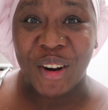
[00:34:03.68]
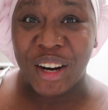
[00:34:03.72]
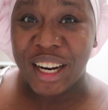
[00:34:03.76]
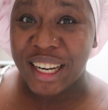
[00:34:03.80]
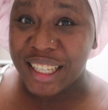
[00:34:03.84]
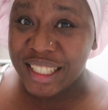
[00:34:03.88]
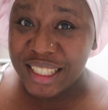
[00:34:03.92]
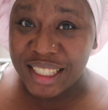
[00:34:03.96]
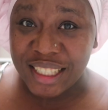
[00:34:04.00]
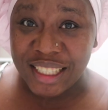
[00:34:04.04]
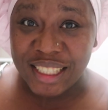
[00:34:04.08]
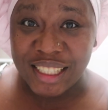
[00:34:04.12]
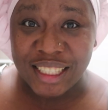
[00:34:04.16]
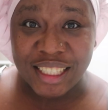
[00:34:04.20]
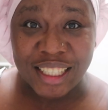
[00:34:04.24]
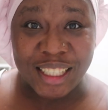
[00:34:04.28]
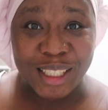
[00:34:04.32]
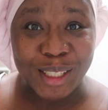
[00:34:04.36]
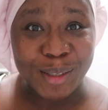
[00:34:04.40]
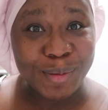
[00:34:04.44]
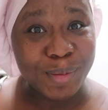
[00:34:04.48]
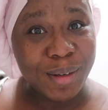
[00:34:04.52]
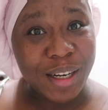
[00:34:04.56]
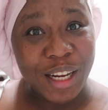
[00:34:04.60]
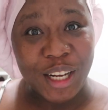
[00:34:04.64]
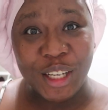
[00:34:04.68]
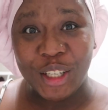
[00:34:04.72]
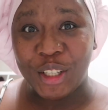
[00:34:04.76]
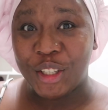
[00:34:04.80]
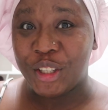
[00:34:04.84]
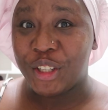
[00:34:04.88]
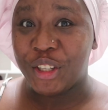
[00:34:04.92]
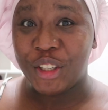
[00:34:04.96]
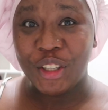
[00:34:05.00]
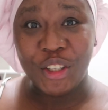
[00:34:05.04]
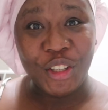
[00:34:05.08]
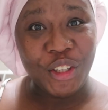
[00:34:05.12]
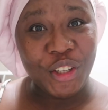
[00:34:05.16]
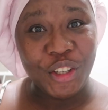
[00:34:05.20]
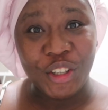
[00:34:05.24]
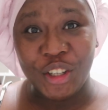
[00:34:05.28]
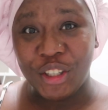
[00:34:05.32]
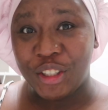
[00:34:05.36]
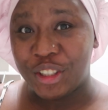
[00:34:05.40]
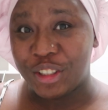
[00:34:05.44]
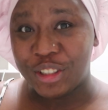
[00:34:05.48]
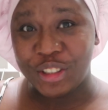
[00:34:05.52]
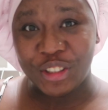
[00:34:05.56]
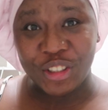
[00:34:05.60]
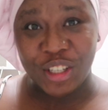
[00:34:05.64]
at it and I'm like, you're
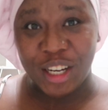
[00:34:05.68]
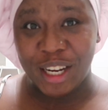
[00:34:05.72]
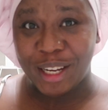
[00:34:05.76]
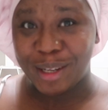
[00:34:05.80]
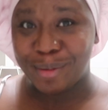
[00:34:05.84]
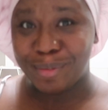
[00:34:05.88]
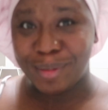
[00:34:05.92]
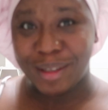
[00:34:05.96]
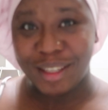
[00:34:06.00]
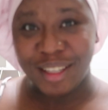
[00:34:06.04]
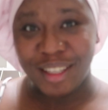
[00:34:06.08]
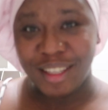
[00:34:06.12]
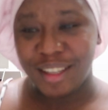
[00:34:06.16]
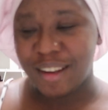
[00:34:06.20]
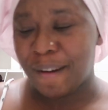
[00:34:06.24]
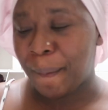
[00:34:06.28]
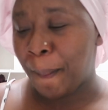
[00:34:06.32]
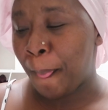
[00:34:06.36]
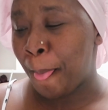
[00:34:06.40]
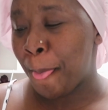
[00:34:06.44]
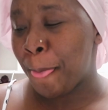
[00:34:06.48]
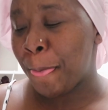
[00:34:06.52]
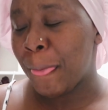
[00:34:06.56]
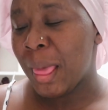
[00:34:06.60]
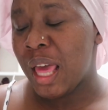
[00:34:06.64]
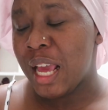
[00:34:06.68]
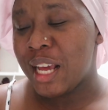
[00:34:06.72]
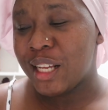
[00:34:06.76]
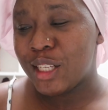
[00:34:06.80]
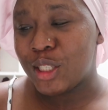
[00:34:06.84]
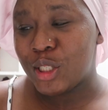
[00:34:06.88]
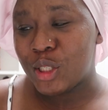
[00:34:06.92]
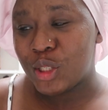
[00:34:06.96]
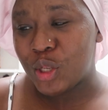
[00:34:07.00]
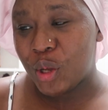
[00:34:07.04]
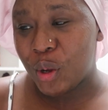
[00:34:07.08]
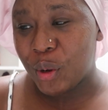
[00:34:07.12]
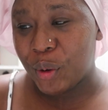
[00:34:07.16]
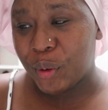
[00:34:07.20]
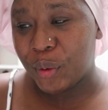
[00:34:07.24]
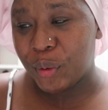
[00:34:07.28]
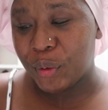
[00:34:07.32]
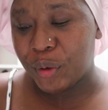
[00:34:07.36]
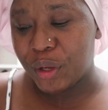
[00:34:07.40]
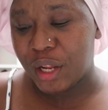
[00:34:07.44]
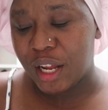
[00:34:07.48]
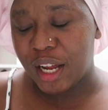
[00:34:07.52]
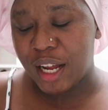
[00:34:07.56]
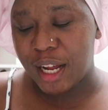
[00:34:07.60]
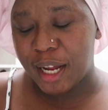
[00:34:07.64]
not trying me.
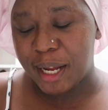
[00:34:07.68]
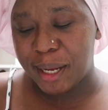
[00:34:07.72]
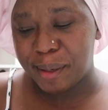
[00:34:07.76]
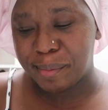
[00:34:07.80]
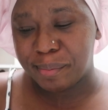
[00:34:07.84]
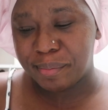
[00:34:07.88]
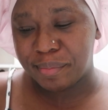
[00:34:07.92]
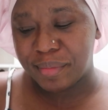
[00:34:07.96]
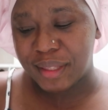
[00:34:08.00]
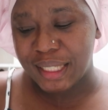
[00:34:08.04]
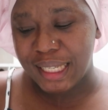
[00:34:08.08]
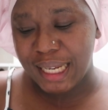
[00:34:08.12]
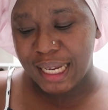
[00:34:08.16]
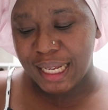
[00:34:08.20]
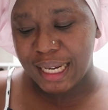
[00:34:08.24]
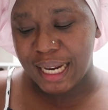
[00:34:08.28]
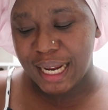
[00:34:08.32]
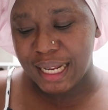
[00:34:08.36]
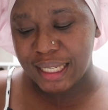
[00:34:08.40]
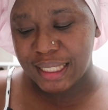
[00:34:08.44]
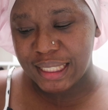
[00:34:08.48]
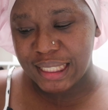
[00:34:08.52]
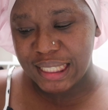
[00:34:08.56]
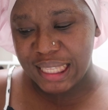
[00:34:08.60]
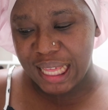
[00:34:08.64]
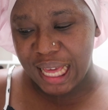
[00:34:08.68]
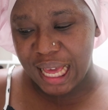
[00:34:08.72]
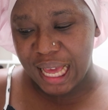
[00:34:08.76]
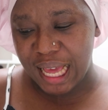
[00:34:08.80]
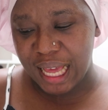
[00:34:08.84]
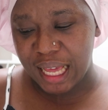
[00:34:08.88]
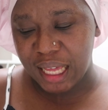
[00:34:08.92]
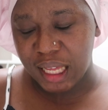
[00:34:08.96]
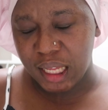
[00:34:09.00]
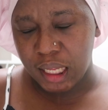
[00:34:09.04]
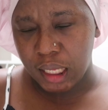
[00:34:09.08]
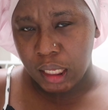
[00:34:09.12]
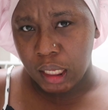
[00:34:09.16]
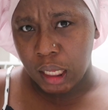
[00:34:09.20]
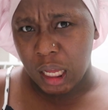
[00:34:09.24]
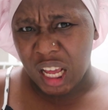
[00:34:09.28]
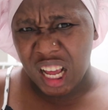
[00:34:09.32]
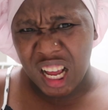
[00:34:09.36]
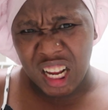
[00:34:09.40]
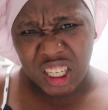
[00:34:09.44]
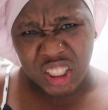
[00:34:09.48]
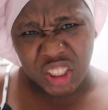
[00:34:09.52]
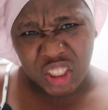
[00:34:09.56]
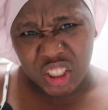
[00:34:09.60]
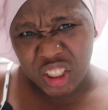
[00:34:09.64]
So yeah, that's that.
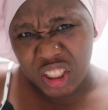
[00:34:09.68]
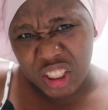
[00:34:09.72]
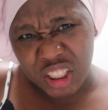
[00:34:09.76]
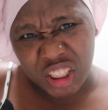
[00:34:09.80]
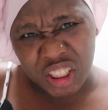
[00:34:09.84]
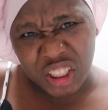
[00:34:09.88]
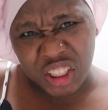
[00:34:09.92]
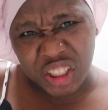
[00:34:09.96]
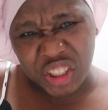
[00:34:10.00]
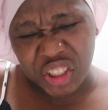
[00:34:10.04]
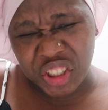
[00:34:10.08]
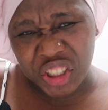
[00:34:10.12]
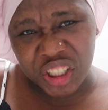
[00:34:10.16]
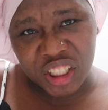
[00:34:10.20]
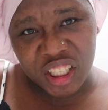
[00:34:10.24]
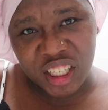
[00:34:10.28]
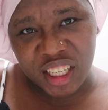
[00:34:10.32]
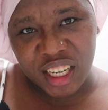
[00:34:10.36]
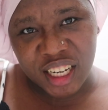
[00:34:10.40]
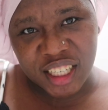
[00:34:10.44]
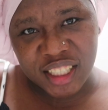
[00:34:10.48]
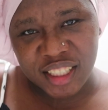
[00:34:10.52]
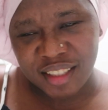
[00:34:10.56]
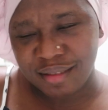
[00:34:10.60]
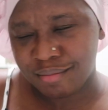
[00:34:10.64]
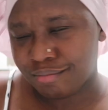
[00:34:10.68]
And Jayden